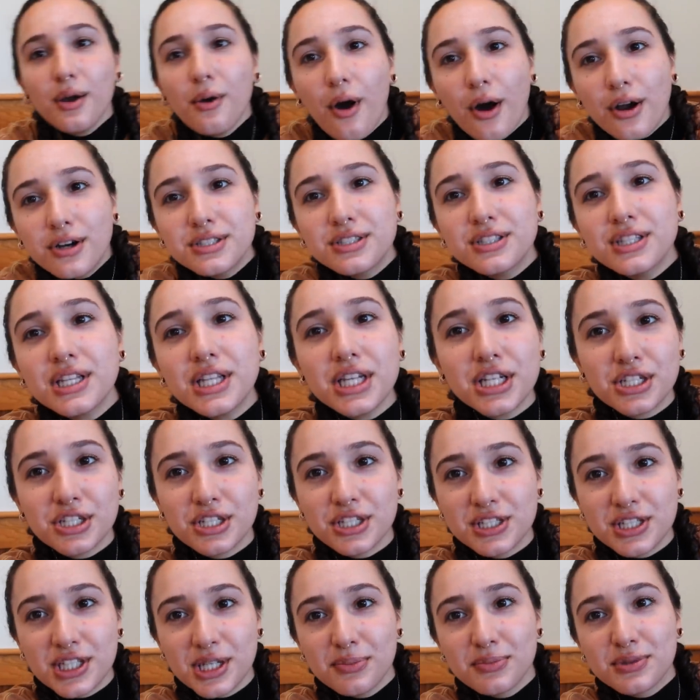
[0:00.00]
Honestly, like she
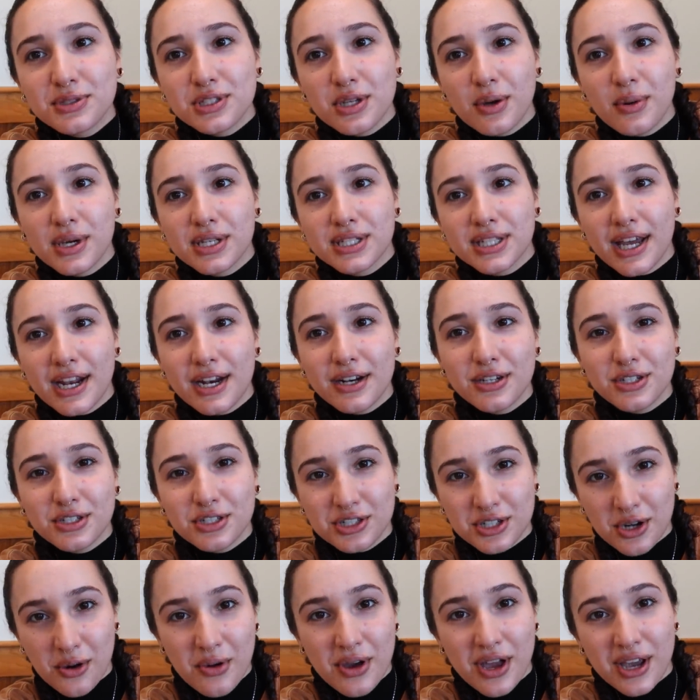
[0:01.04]
seems so excited to
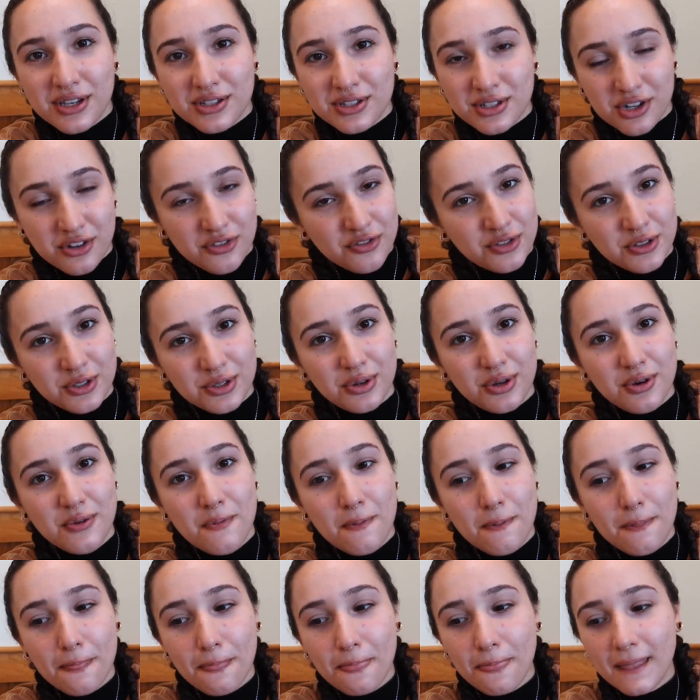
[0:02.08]
showcase her food.
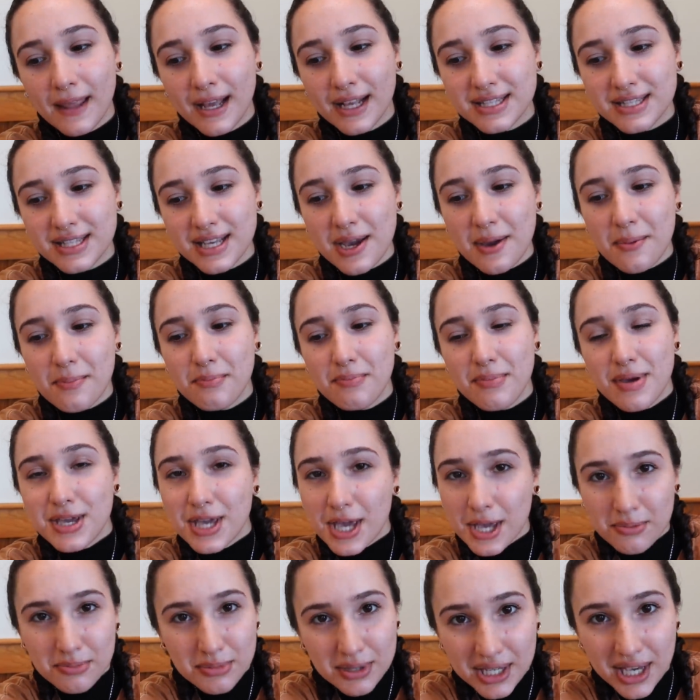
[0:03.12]
It's like
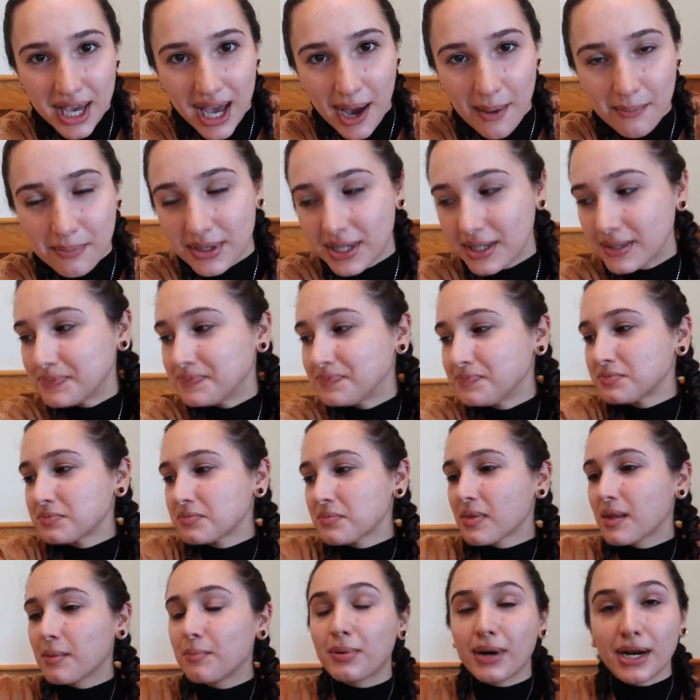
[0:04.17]
making me happy,
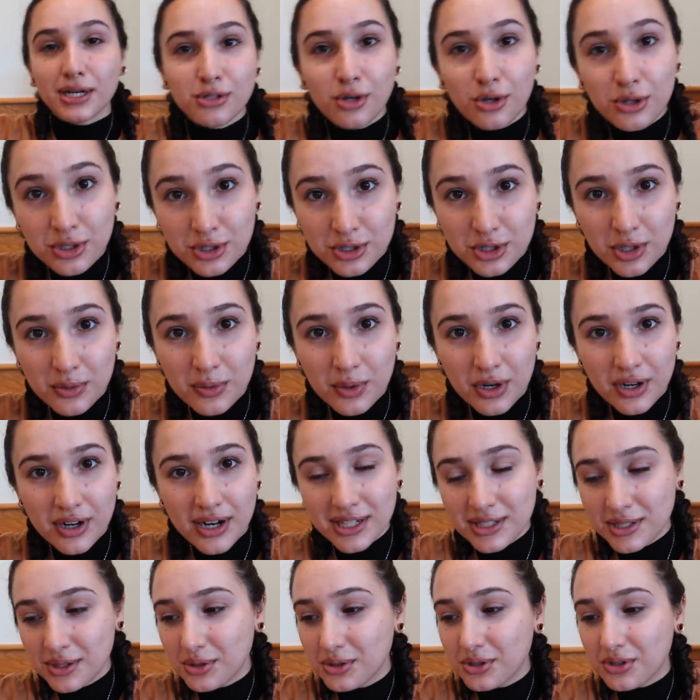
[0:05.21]
but I told her no more.
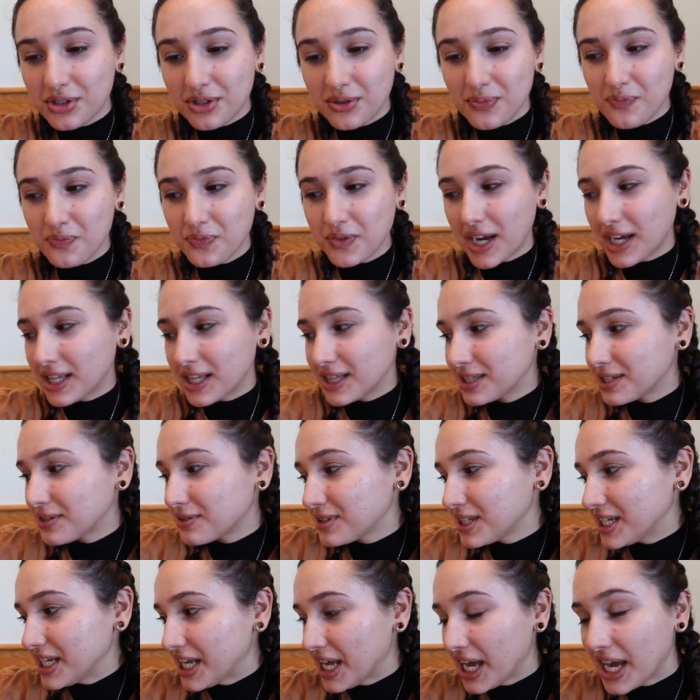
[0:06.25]
I told her I
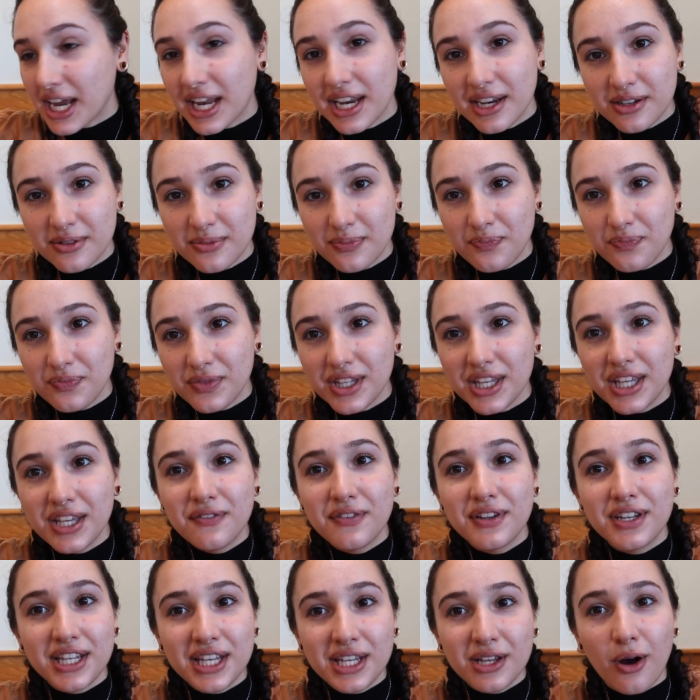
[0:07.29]
literally can't
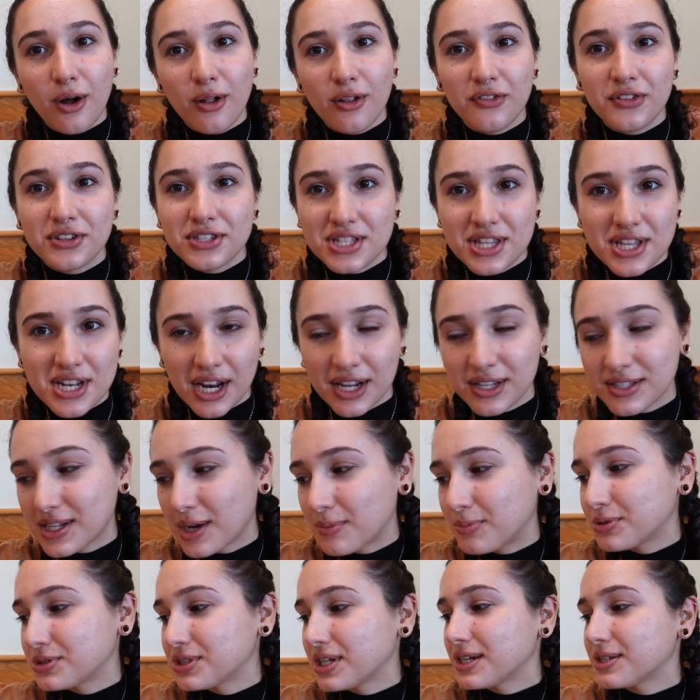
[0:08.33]
even eat all of this in the next
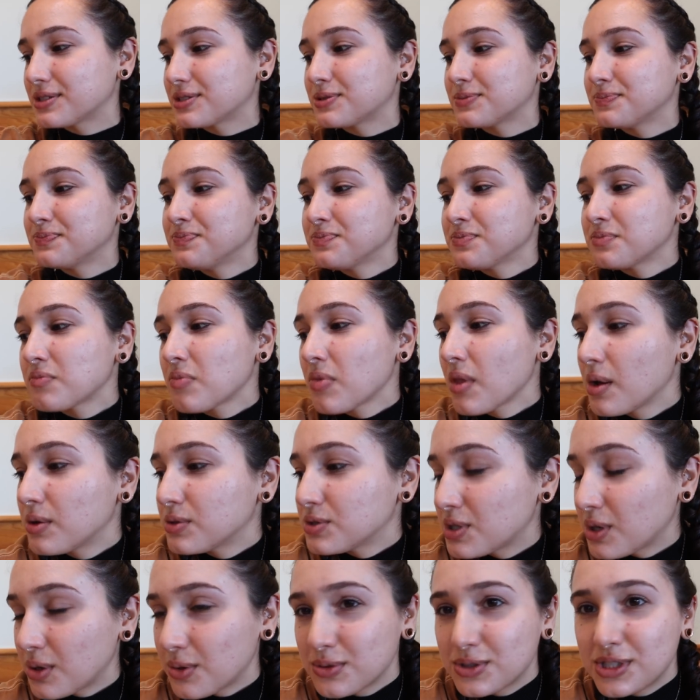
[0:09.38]
couple days.
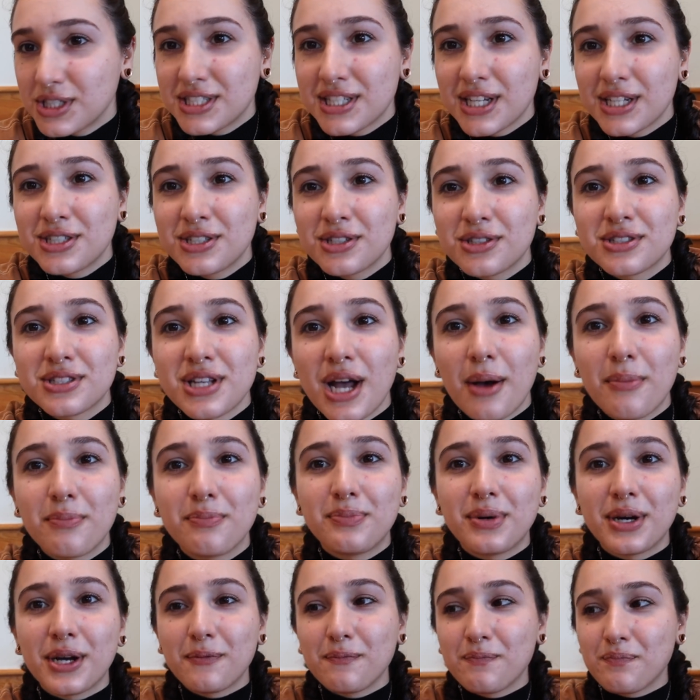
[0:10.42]
So she said she'll stop,
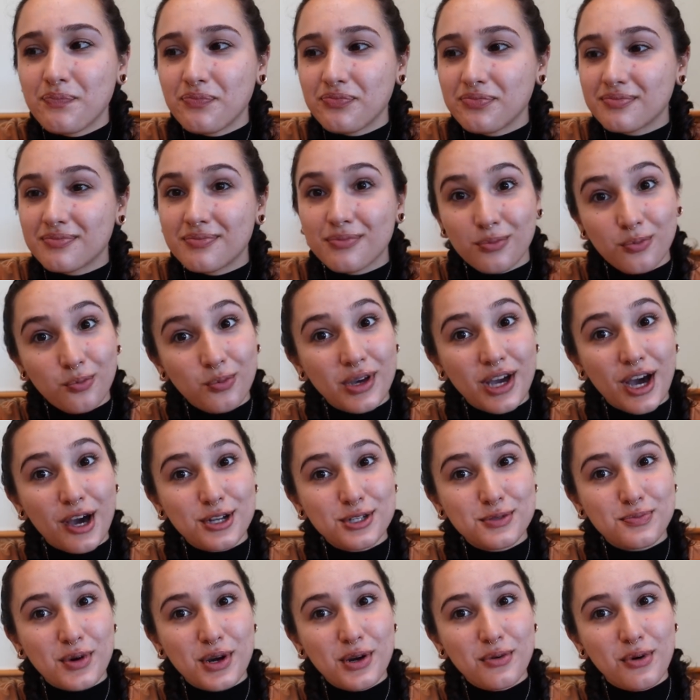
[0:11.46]
but we got a
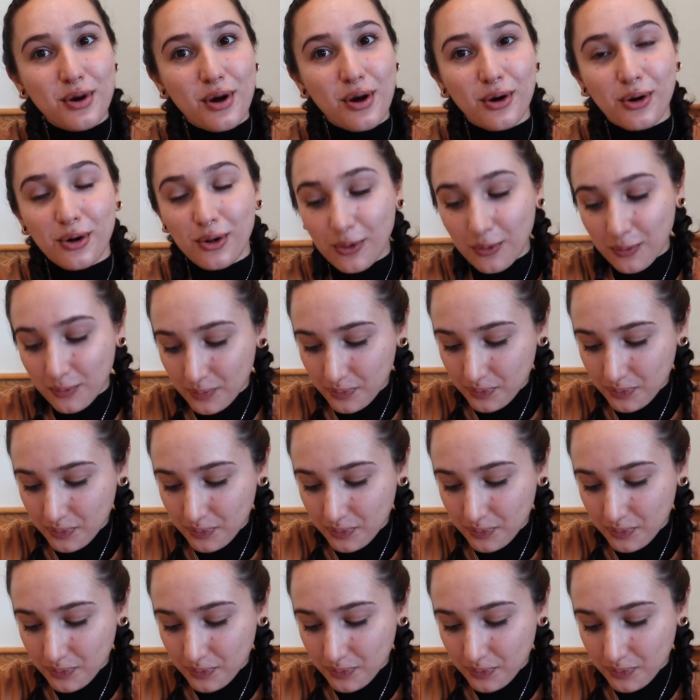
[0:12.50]
spring roll.